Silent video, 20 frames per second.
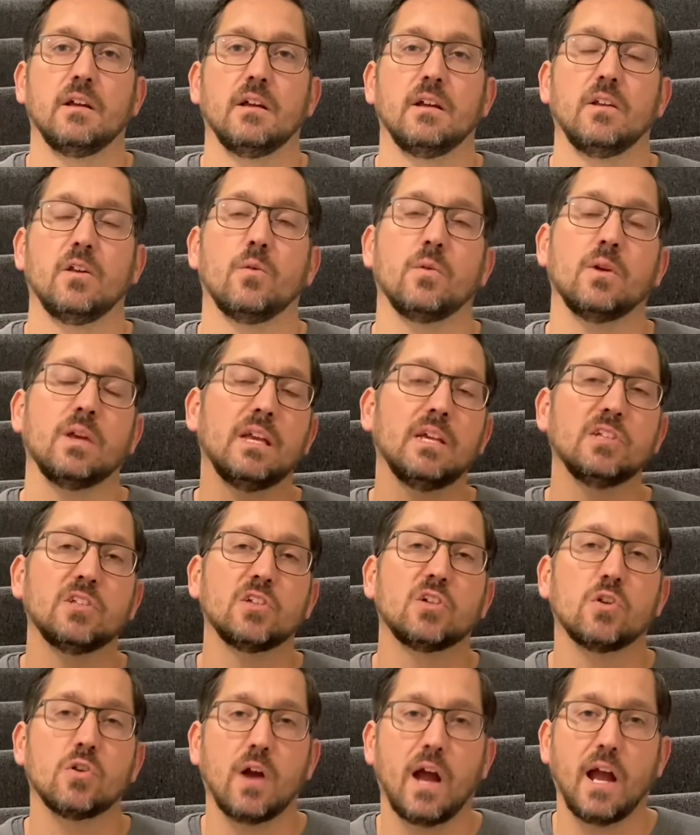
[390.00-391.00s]
No, in
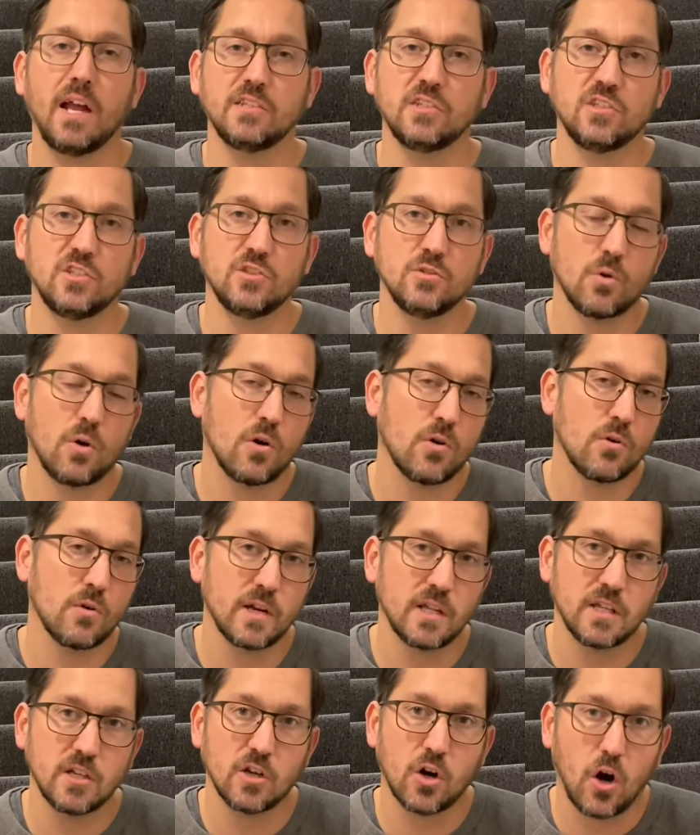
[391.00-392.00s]
Christ you
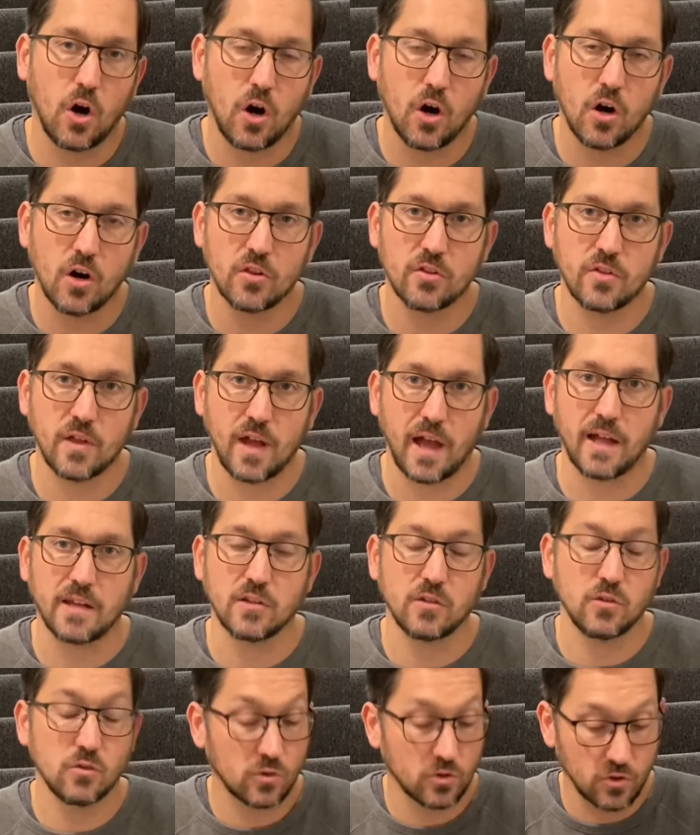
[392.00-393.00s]
already are that.
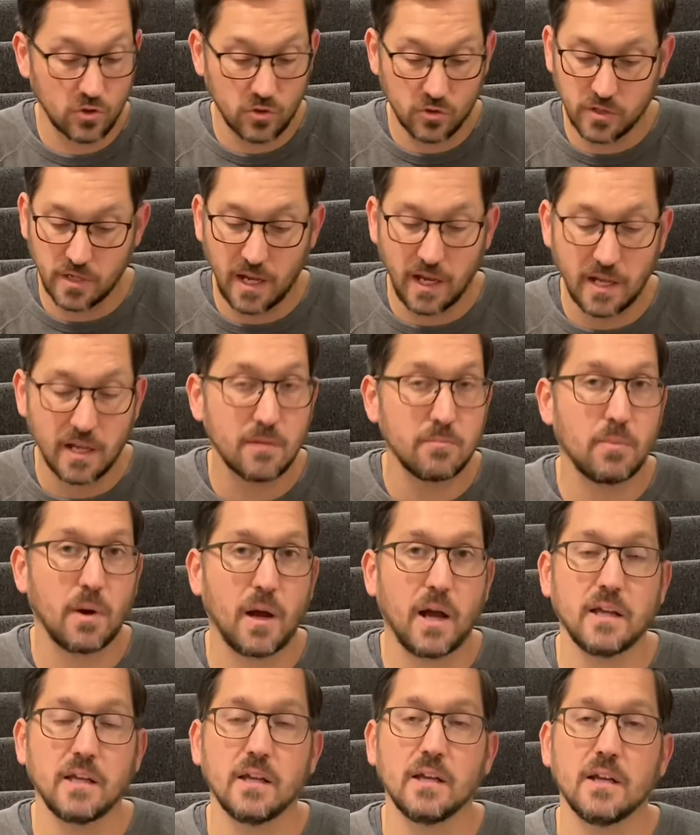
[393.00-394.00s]
You're created
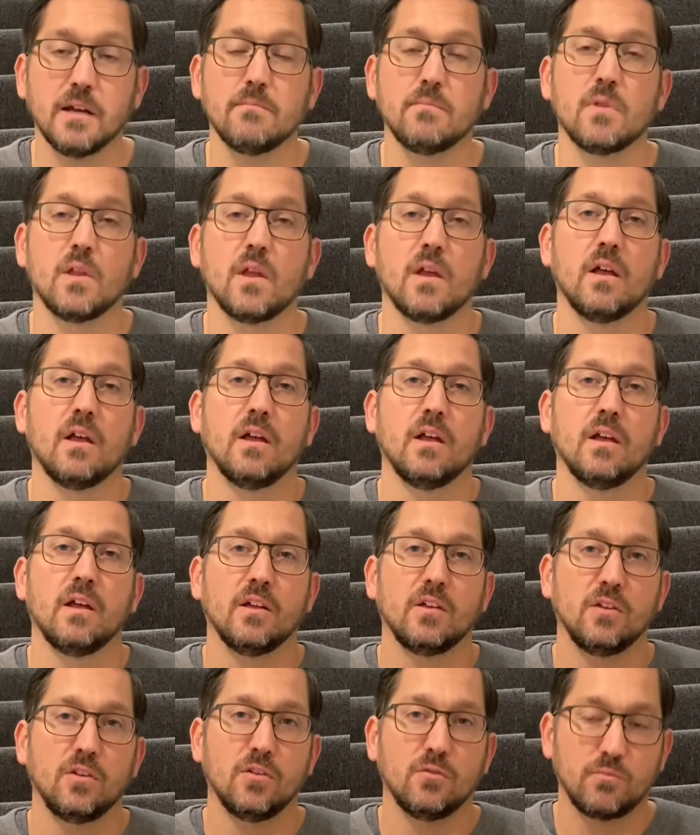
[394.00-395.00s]
by Him.
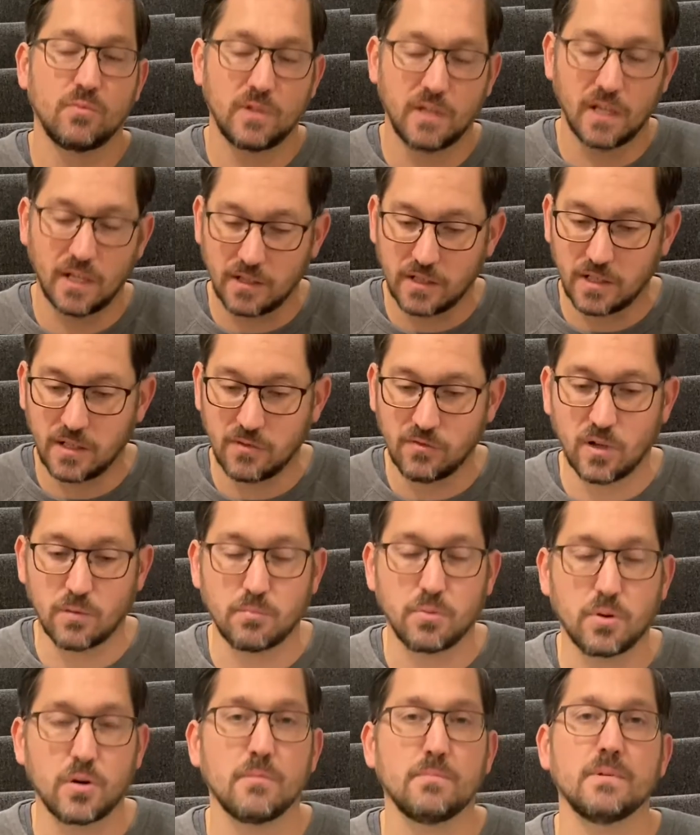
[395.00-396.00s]
You've been given a
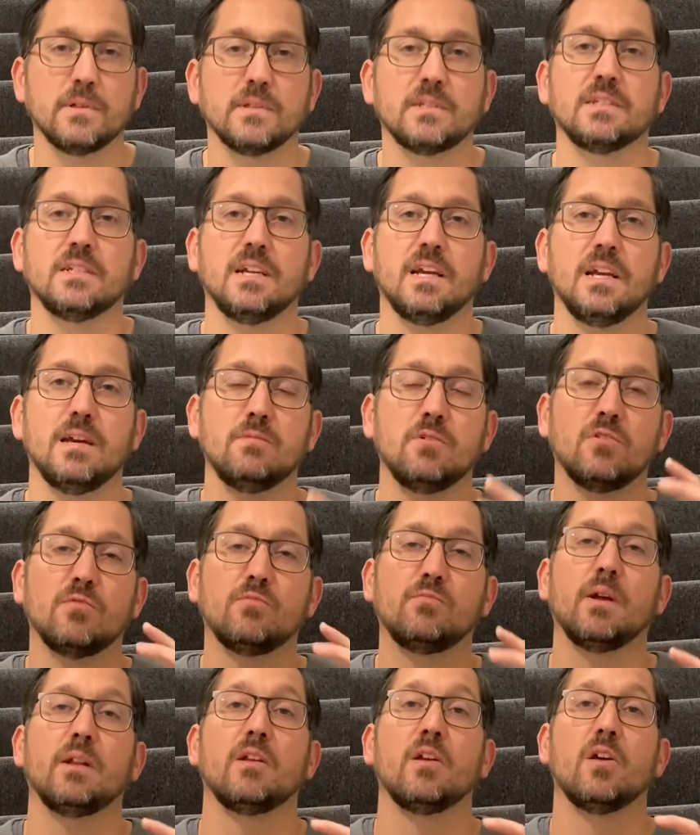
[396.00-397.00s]
purpose to Him.
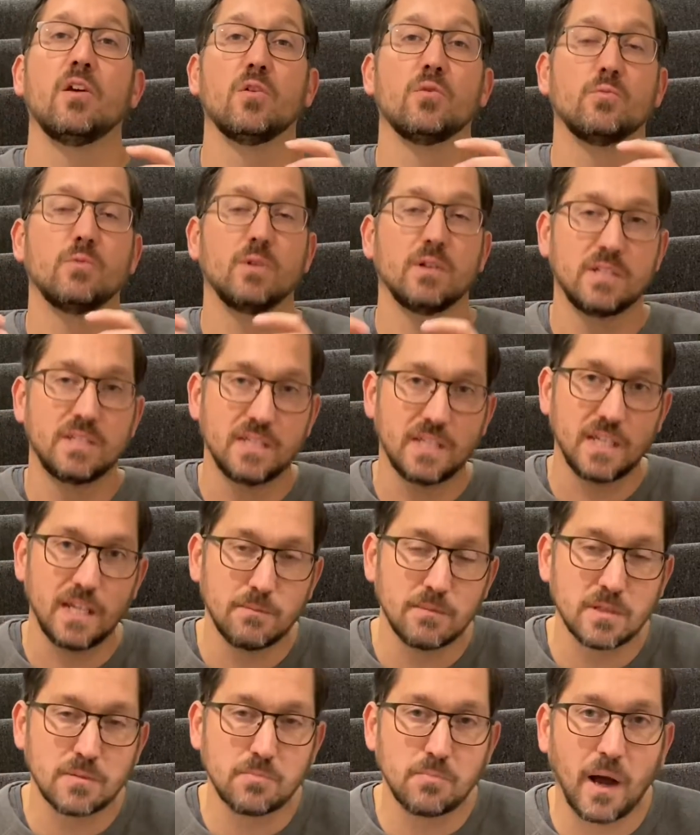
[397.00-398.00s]
You've been
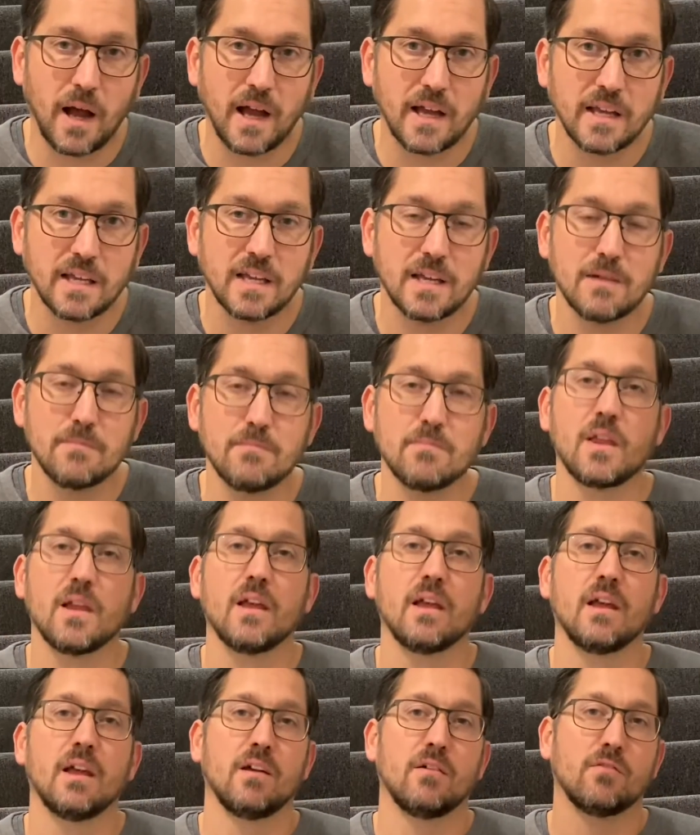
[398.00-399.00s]
redeemed by Him,
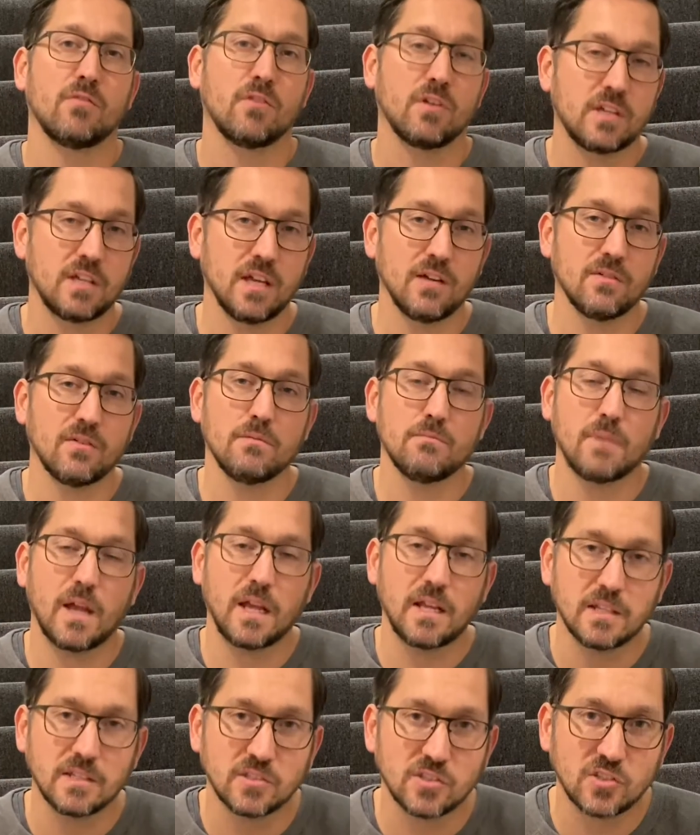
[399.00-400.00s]
forgiven,
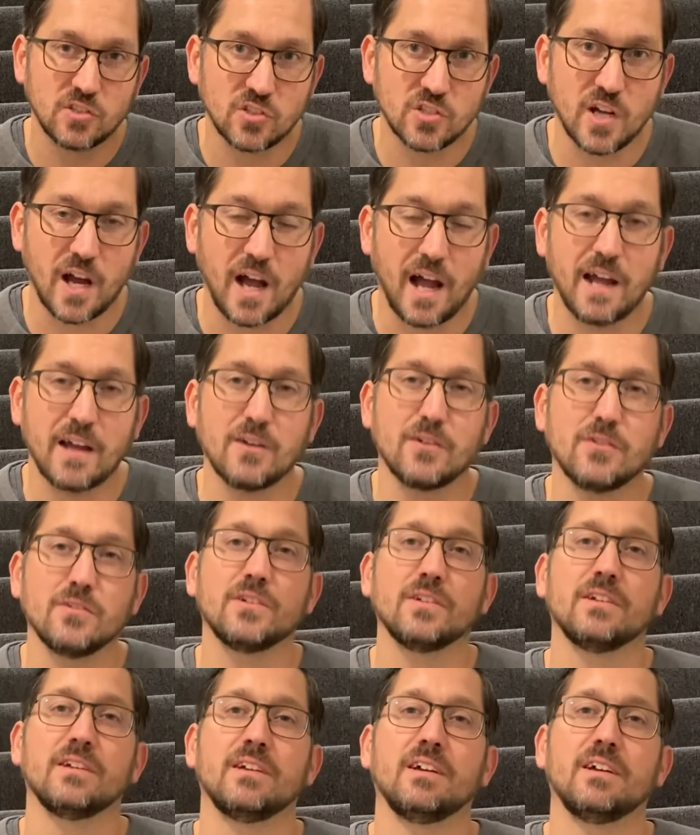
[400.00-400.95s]
made His child.